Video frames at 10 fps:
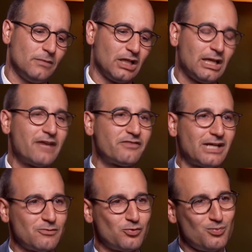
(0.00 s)
lot of
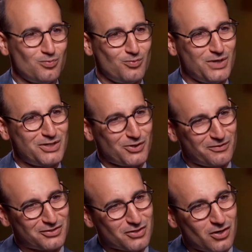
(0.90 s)
times we sort
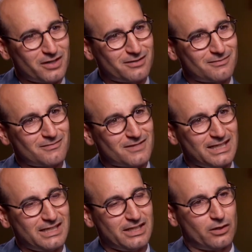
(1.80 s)
of start
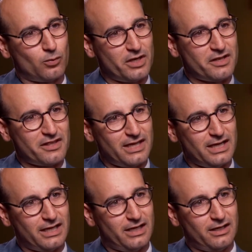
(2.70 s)
thinking they're one
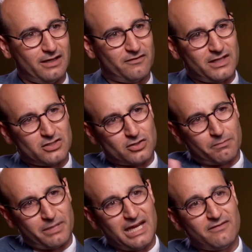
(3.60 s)
thing, and if they
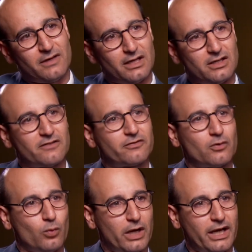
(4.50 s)
start behaving in a
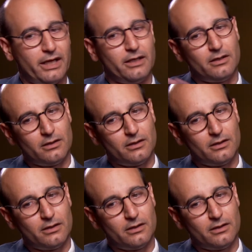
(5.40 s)
different way,